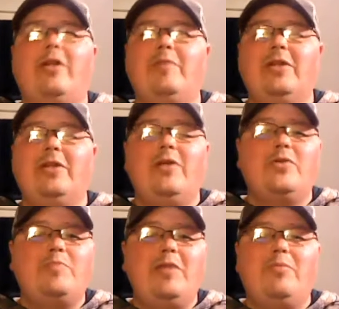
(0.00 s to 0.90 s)
I mean, there
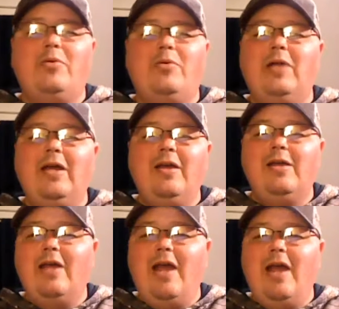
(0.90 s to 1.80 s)
was people
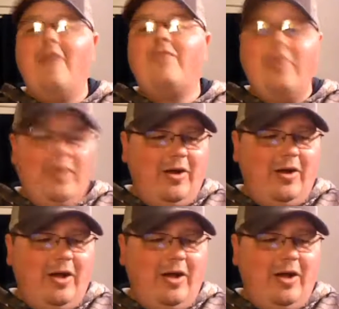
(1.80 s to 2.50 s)
everywhere.